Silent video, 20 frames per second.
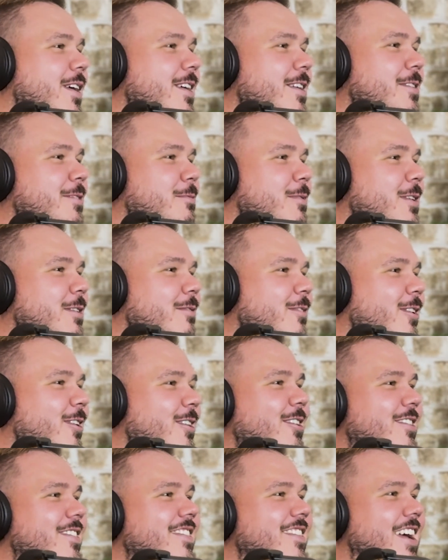us one of
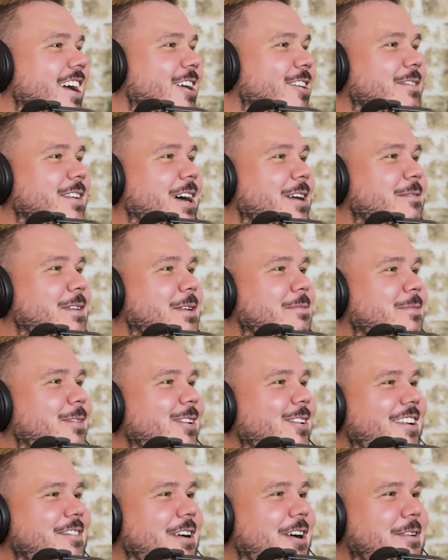our sounds. I'm going to
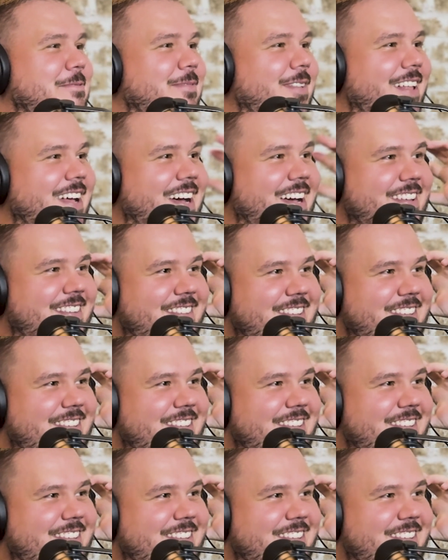put her on blast.